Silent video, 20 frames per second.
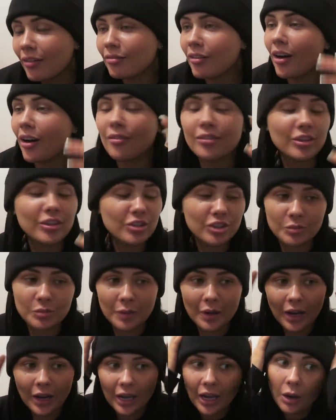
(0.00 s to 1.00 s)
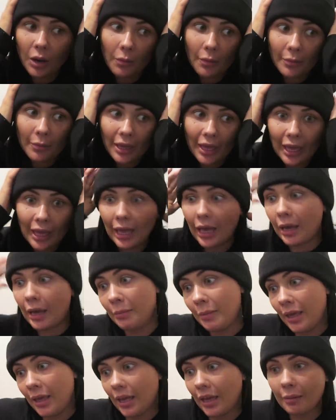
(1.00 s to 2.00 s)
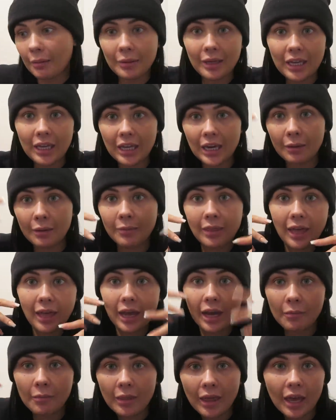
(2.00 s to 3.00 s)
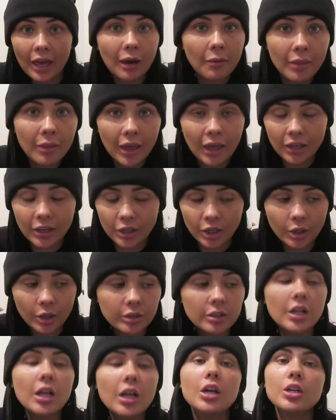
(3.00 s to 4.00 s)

rather than just being like, oh, I'm here, I'm here, I'm here, I'm there, I'm there, I'm there, you know?